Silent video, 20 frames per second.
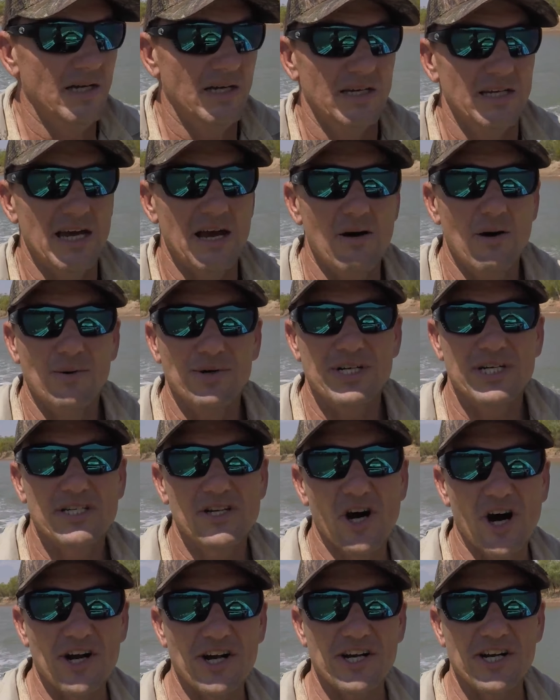Yeah, well, we
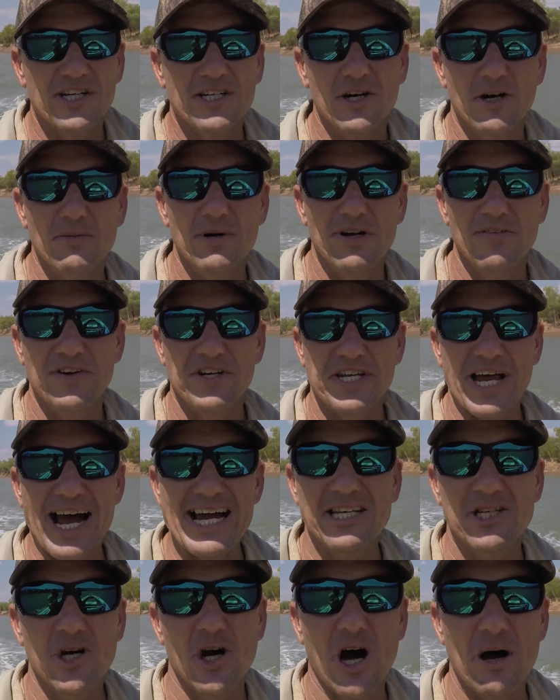decided to do a bit of a
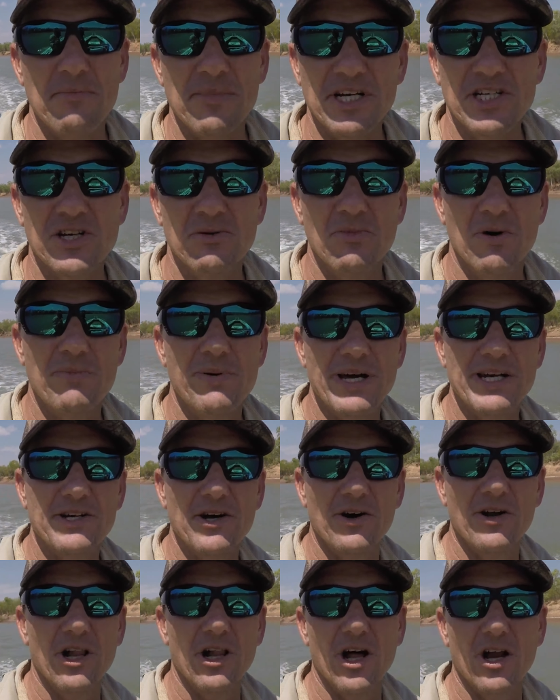daytime mission. We've been
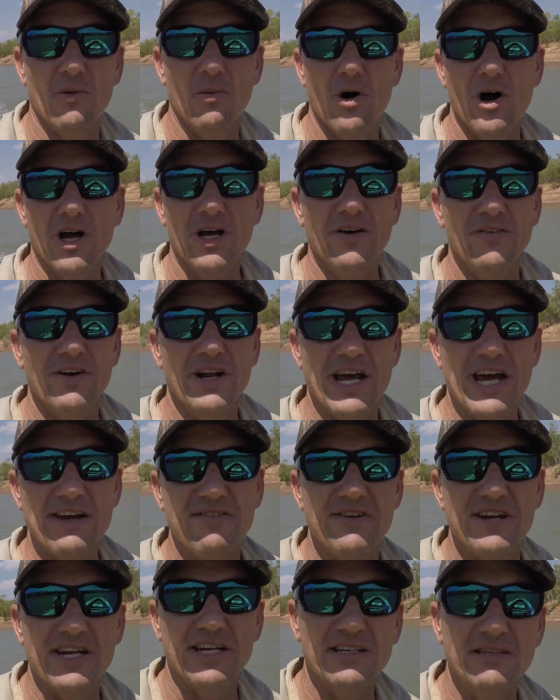doing a lot of work of an
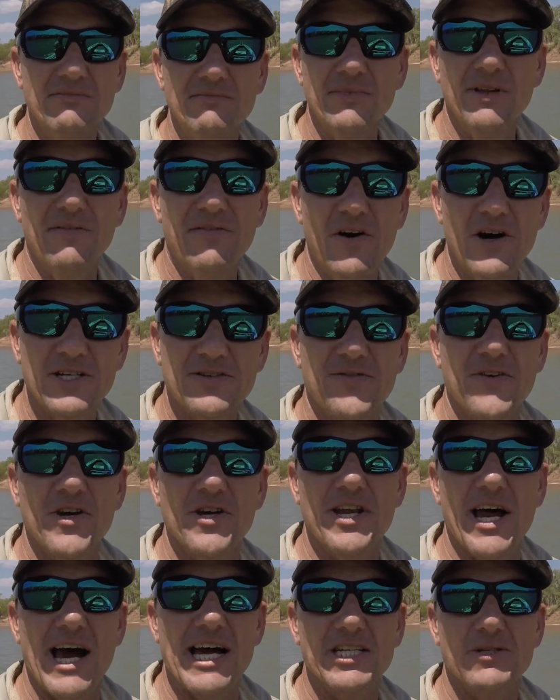evening. The first few
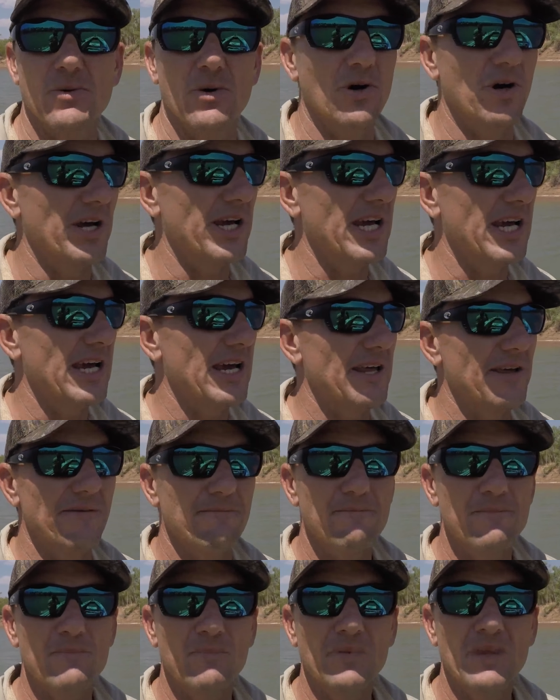days we were here,
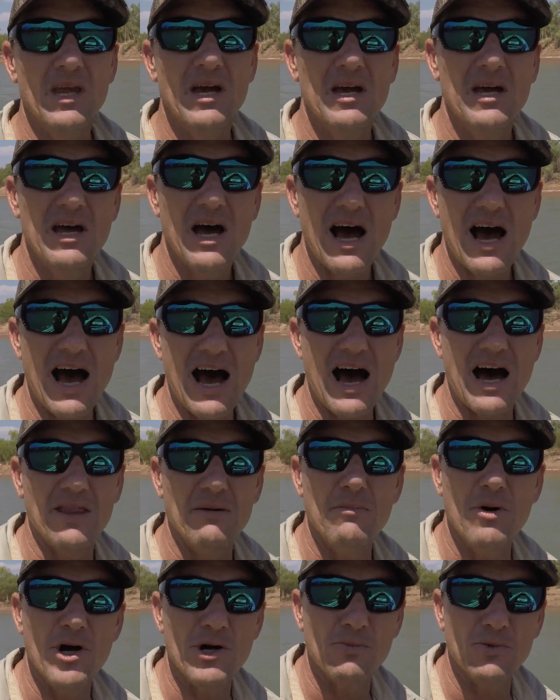the
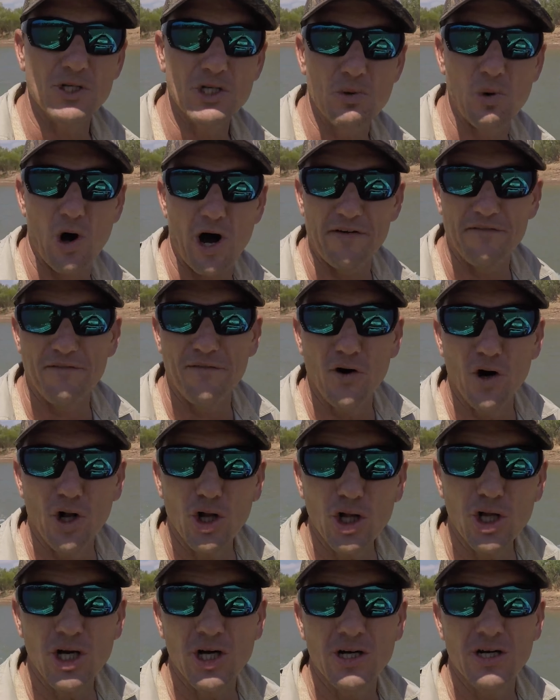moon was quite
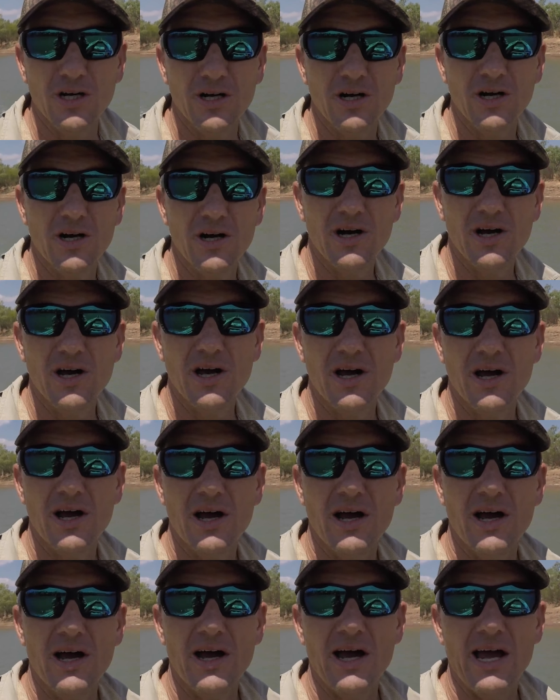full
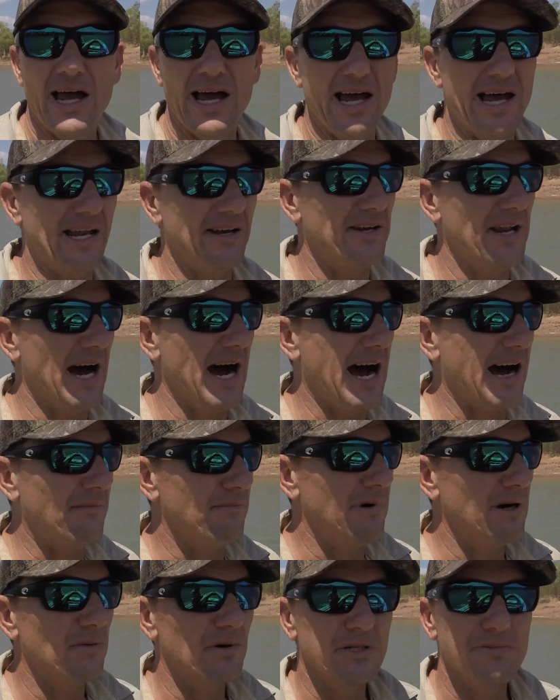and
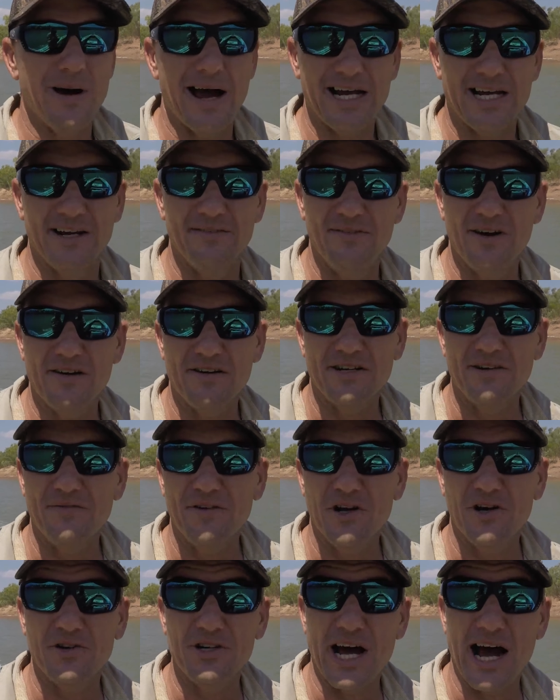it was making it very
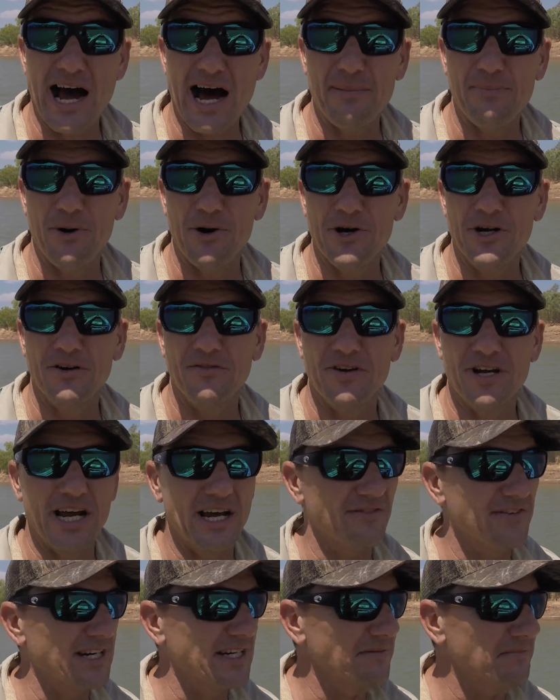difficult to harpoon of an
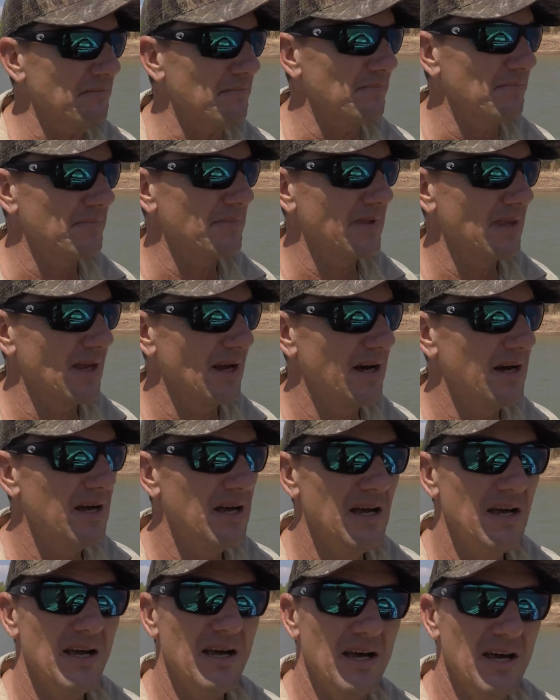evening.
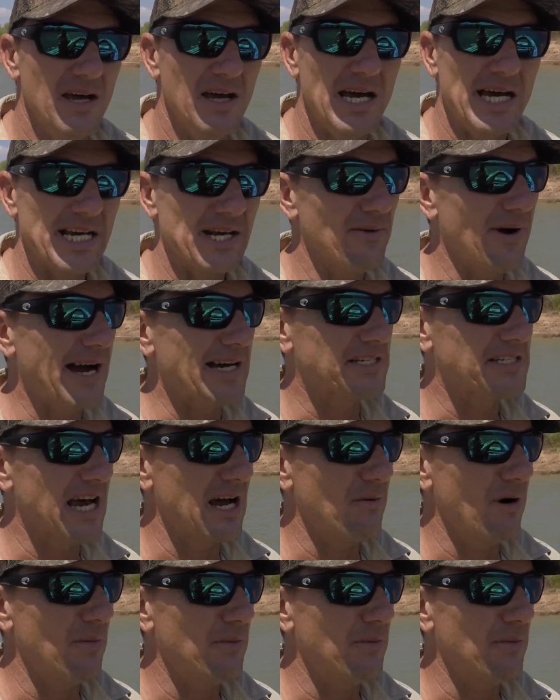Anyway, so what